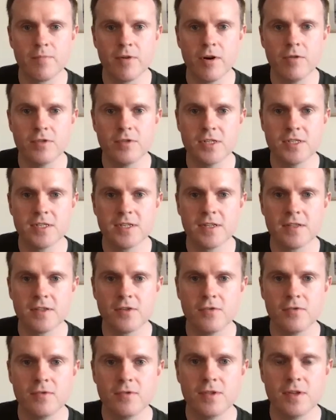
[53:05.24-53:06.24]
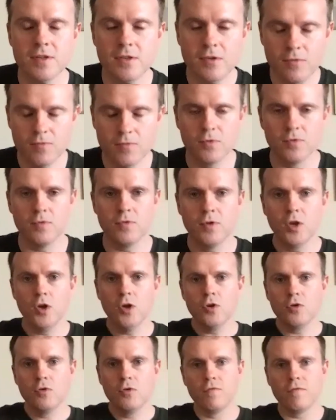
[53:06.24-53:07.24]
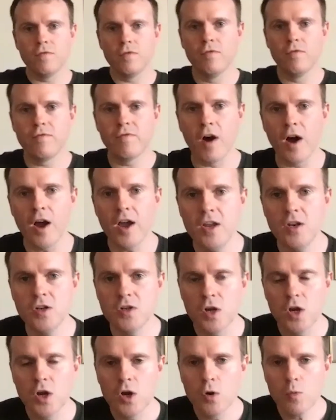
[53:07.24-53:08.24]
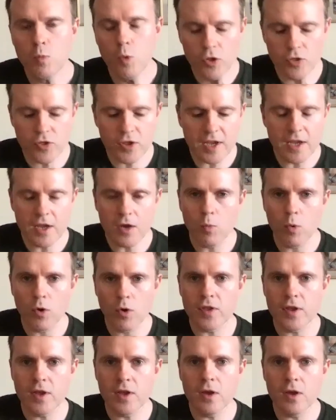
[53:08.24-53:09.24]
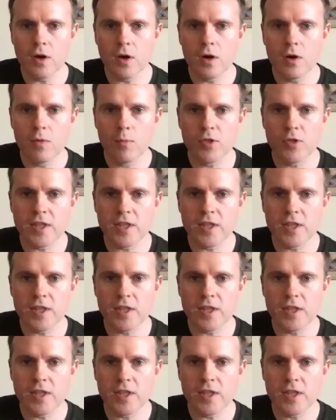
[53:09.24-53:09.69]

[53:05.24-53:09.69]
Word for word: approach isn't it that you that you you you find what the what the uh,